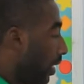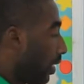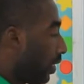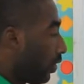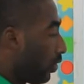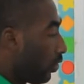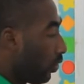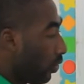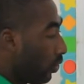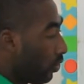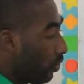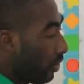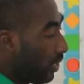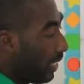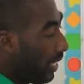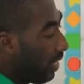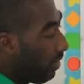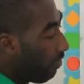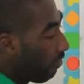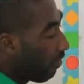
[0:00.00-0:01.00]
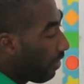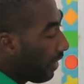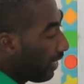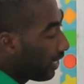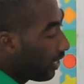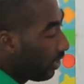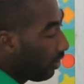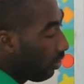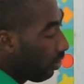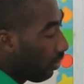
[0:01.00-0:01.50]
So to take a
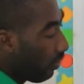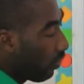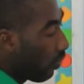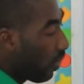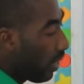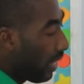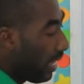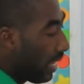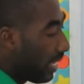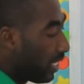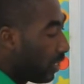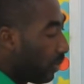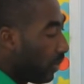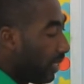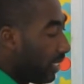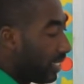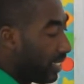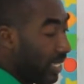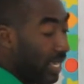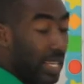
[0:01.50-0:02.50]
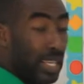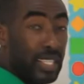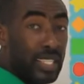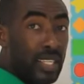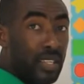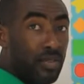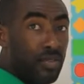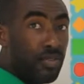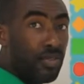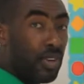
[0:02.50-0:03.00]
fraction of what has been
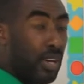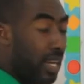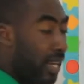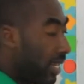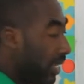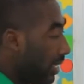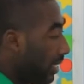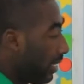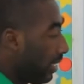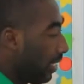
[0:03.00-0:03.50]
selected red,